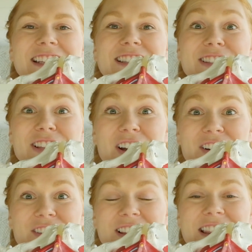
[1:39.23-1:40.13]

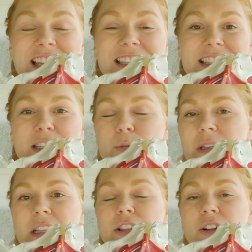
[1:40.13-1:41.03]
So this is
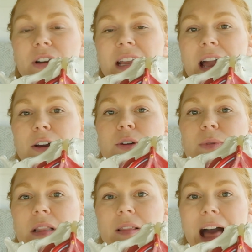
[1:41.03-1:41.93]
really learning how to
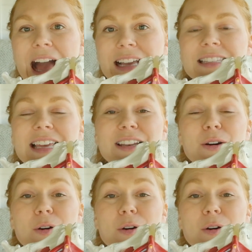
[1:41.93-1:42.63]
relax and